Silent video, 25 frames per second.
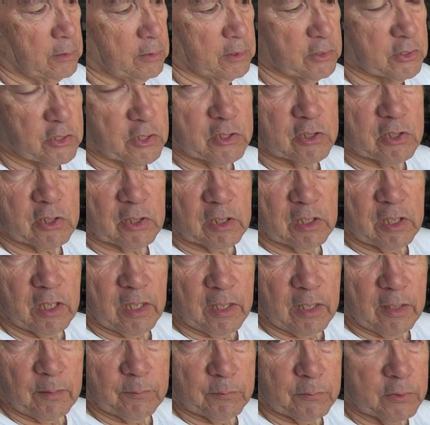this is a
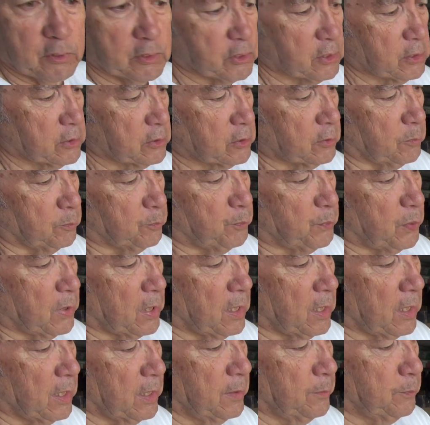cap. This is a
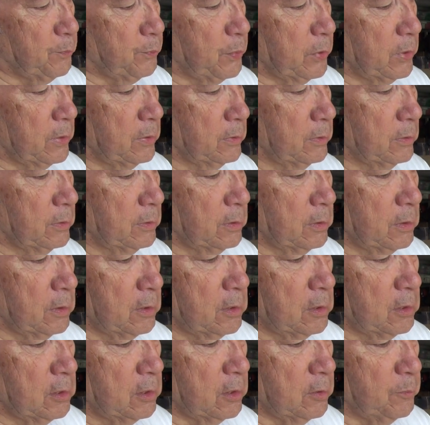pipe,
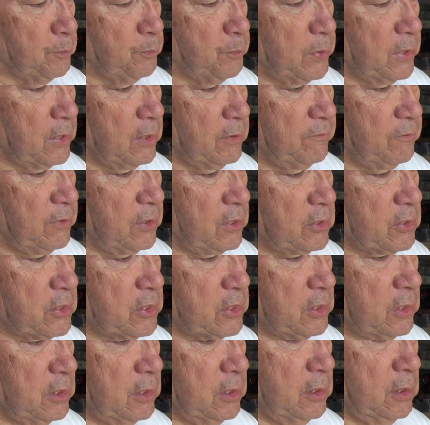a
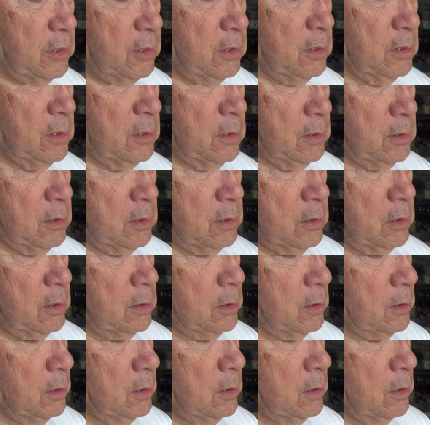PVC
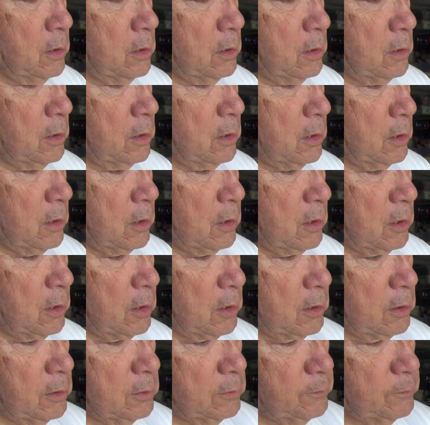uh,